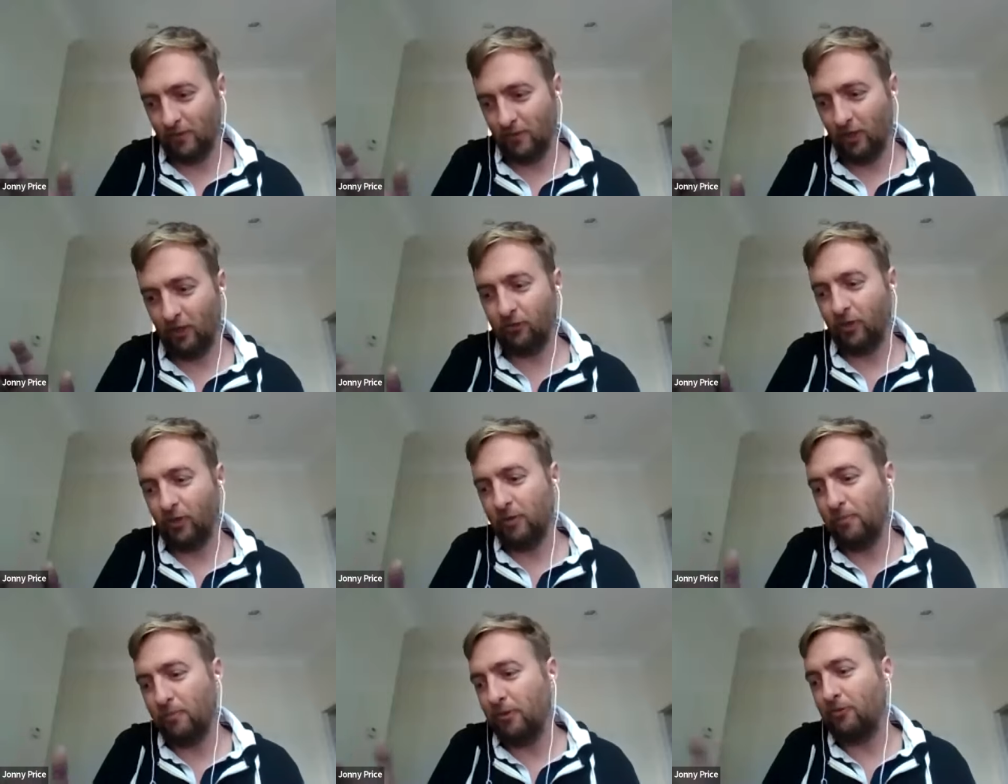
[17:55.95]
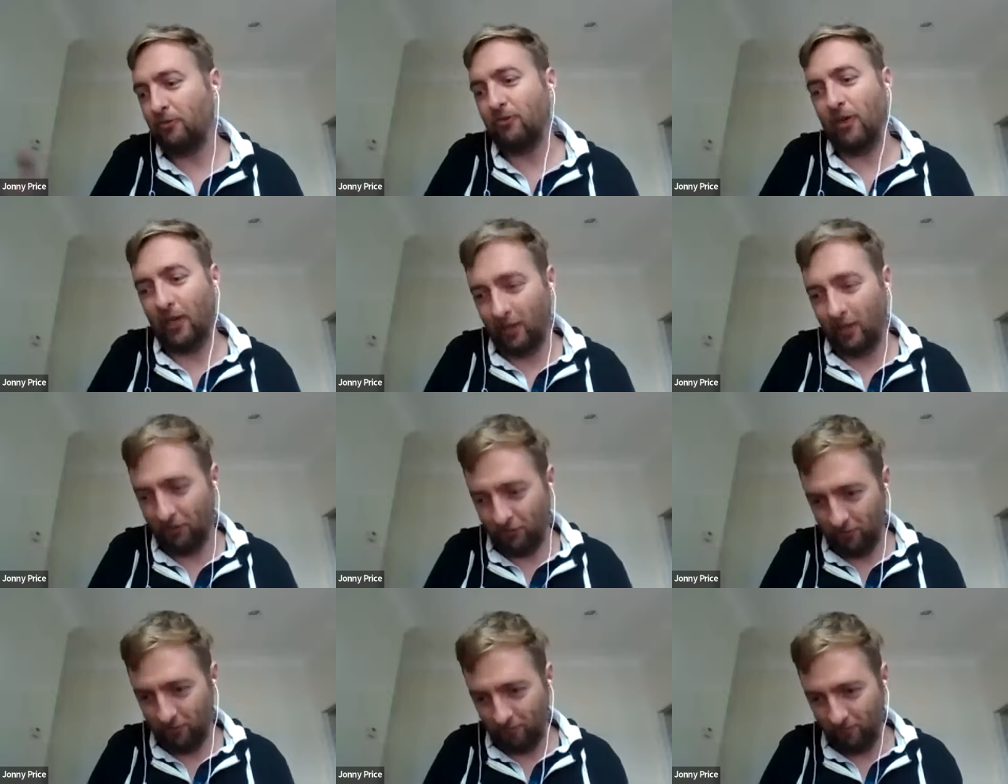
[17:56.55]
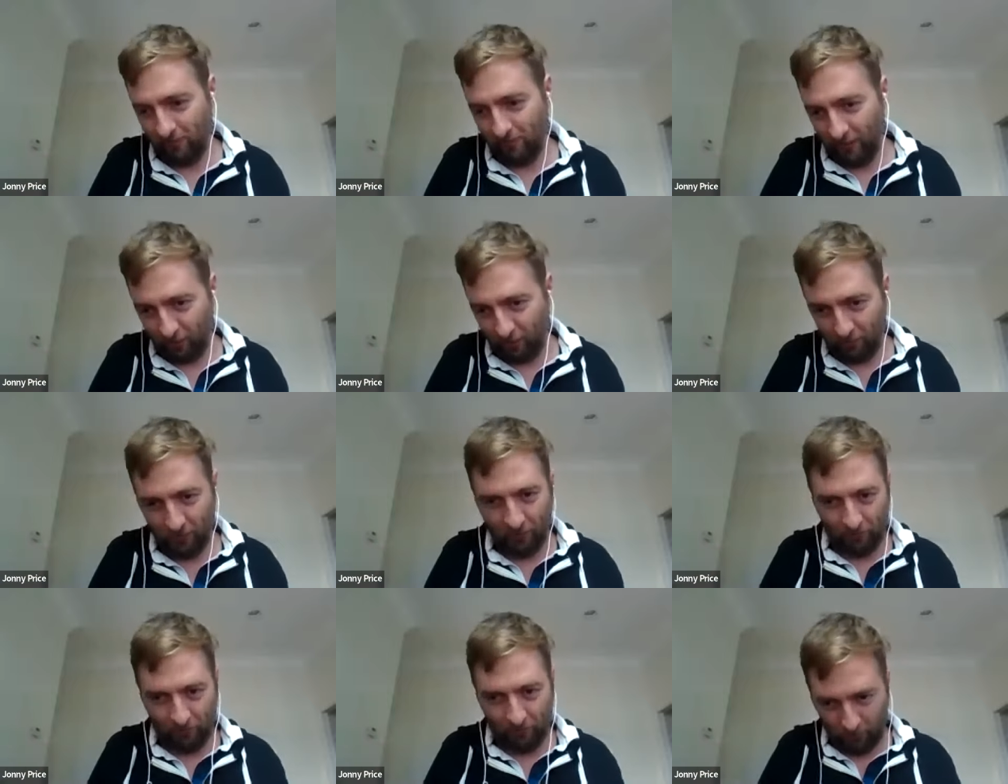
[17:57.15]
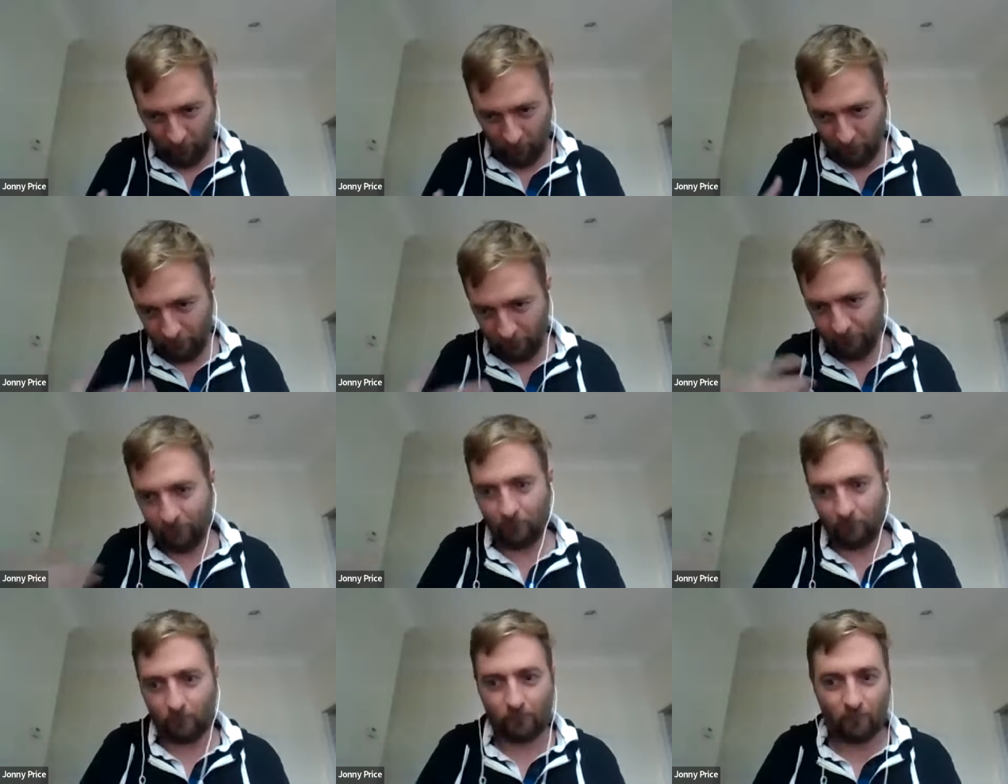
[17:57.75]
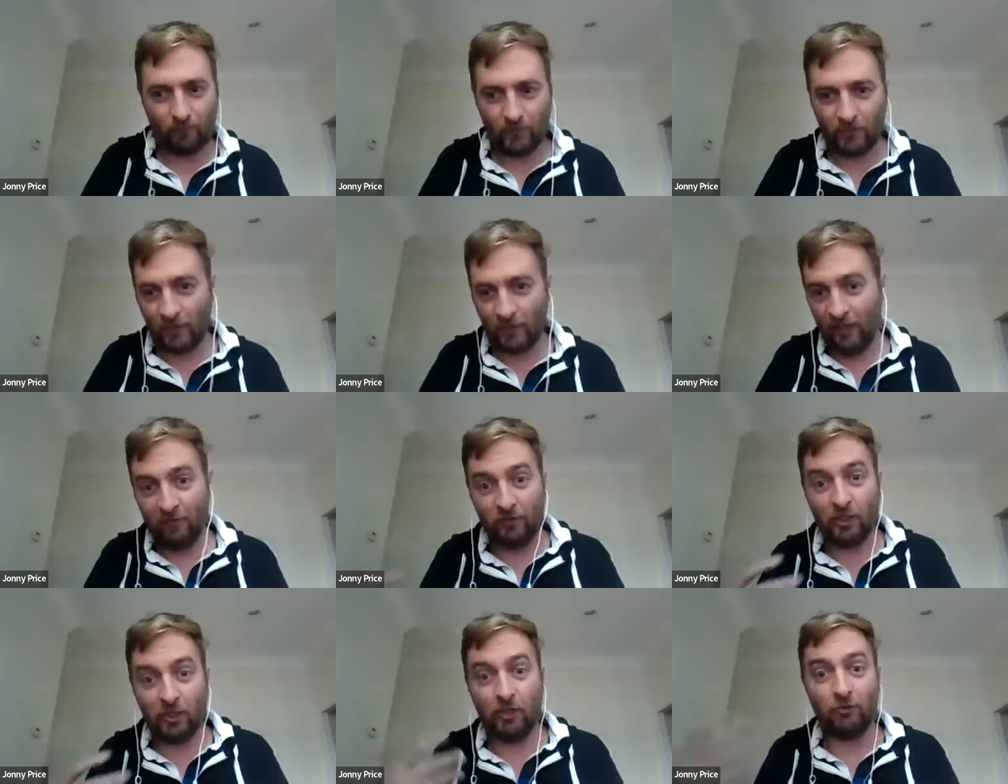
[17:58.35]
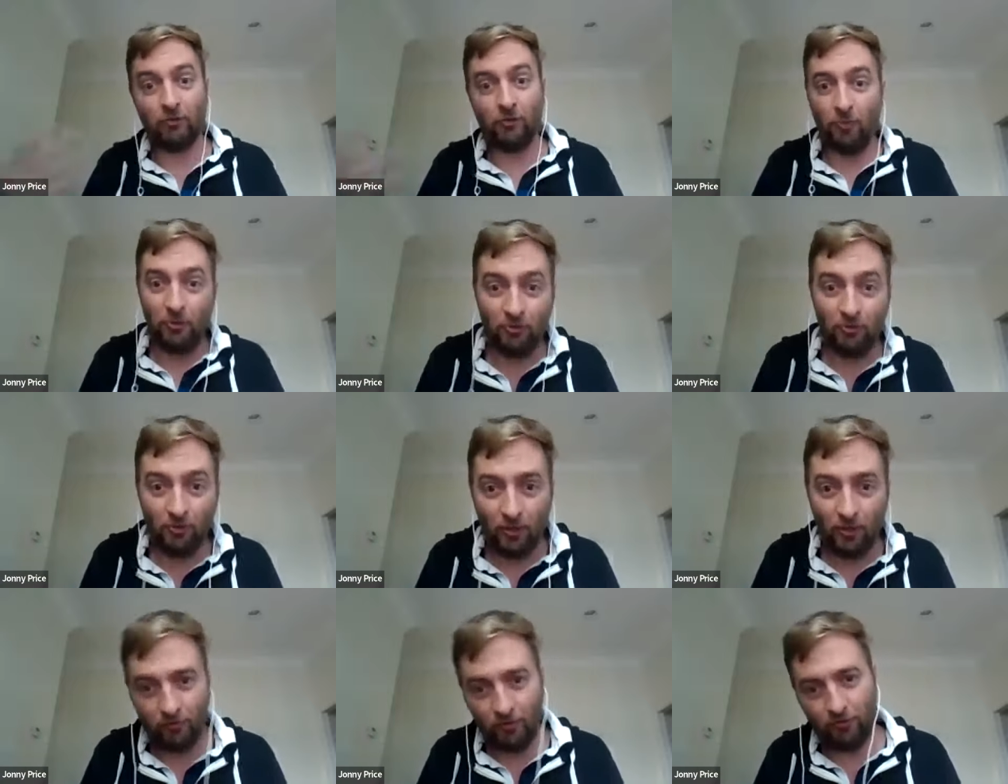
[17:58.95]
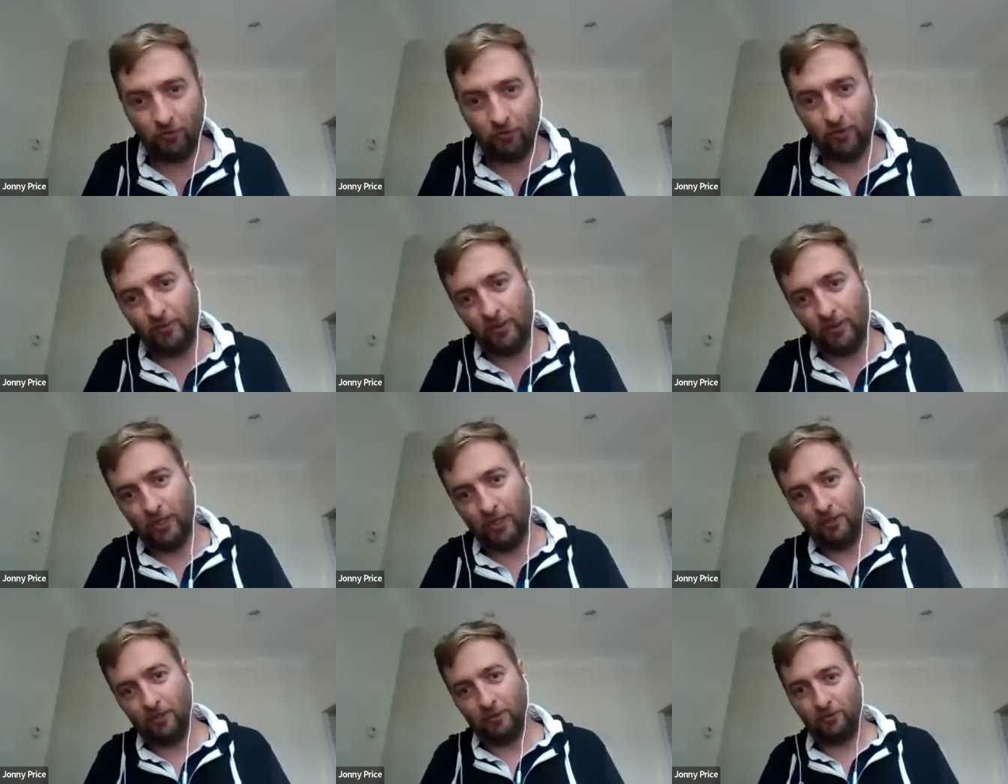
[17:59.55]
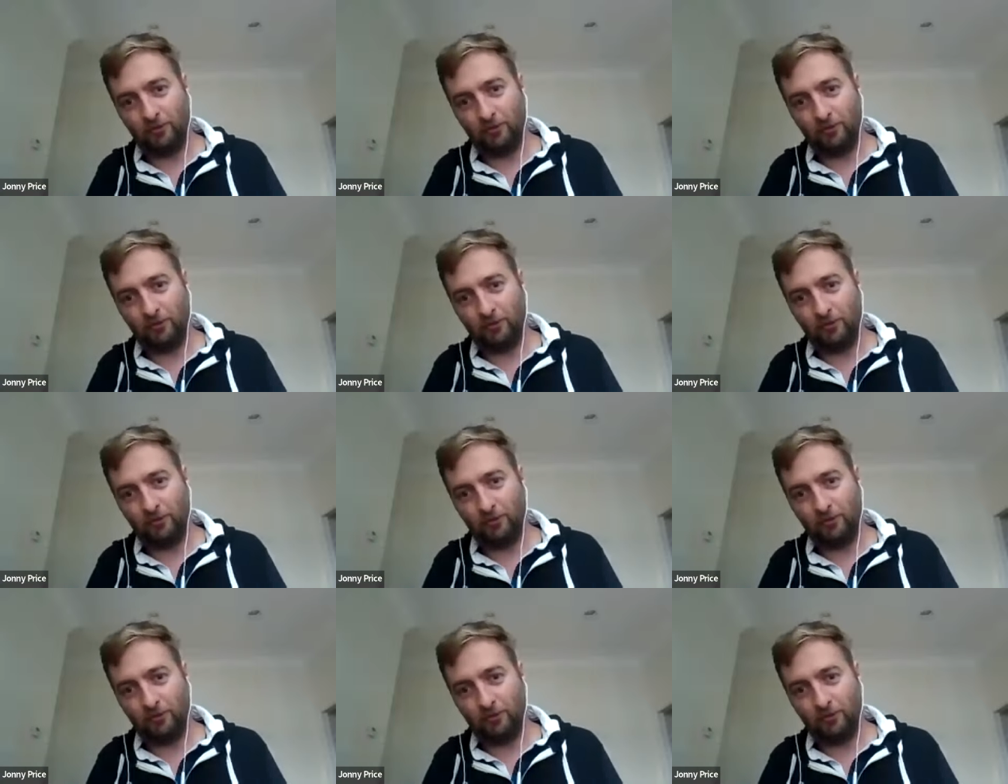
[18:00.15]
a certain percentage of investments will have a customer service email,